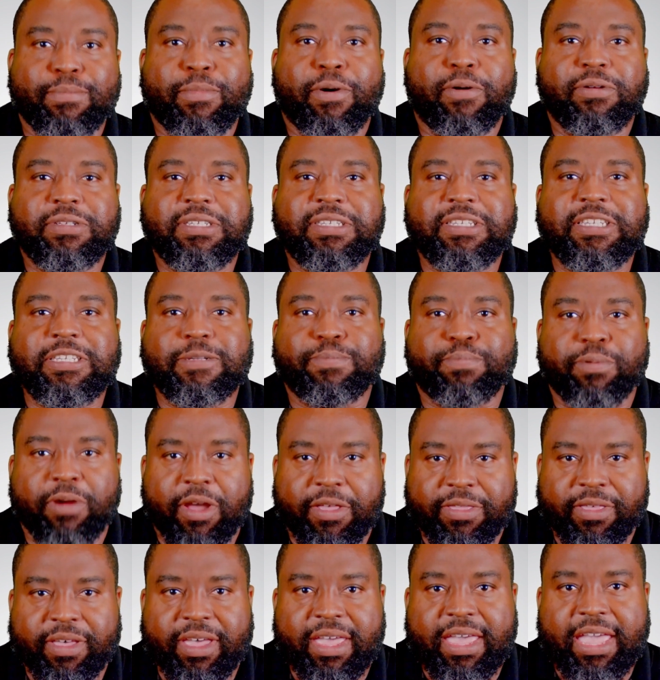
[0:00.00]
Moses'
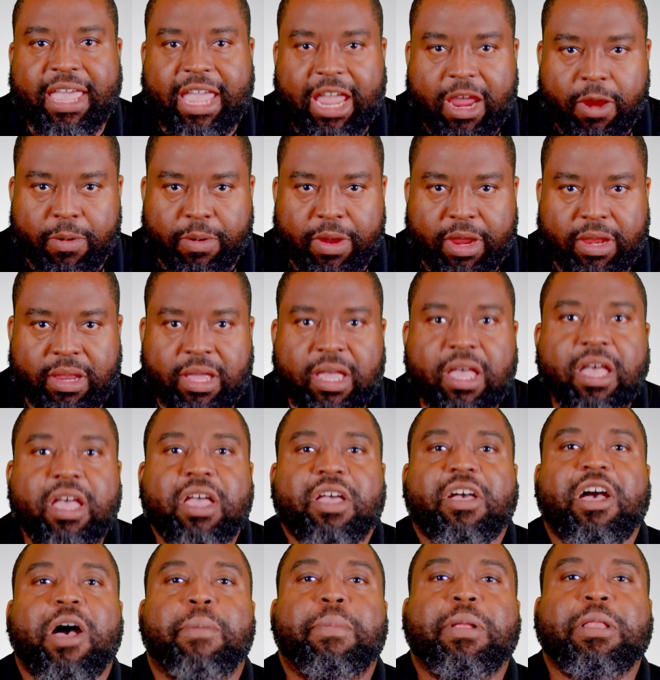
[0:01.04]
brother Aaron
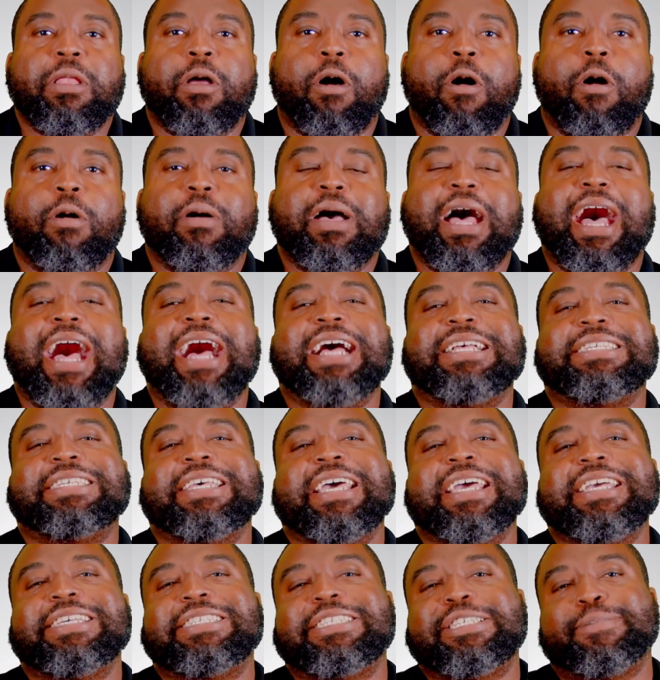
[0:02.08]
come along as
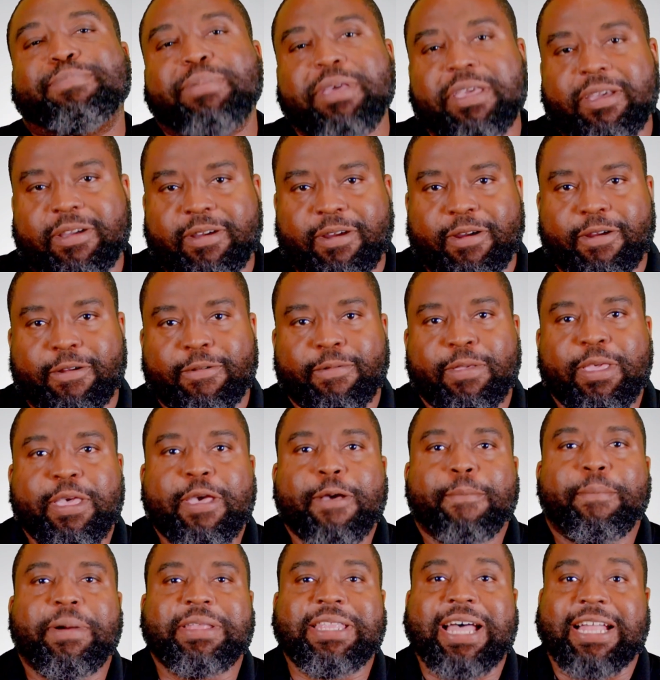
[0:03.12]
a speaker,
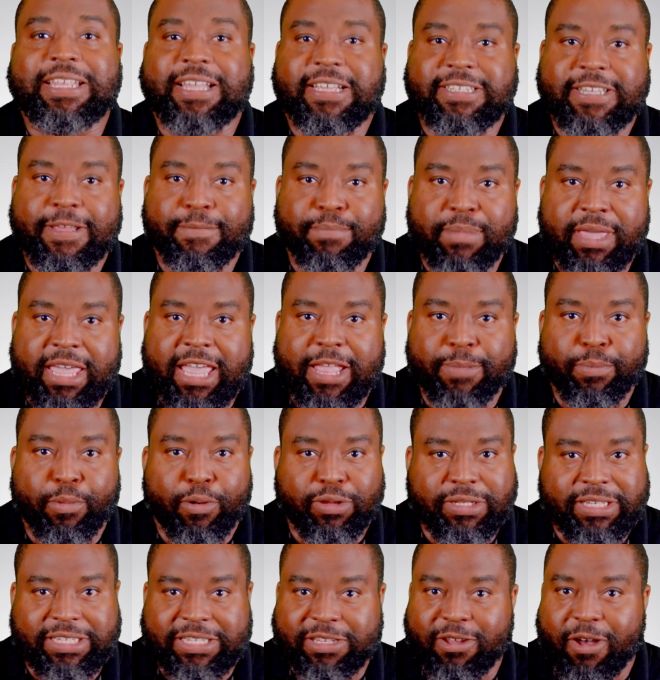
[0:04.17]
but that doesn't mean
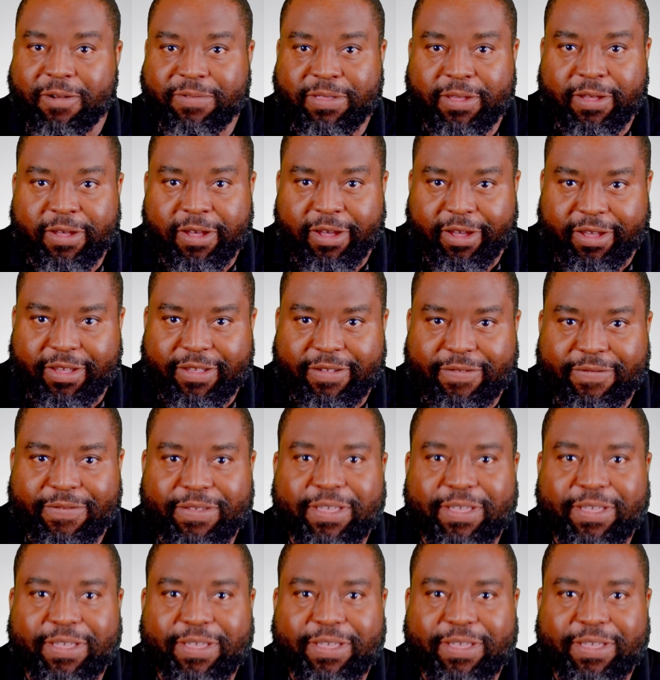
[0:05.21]
Moses is off the hook.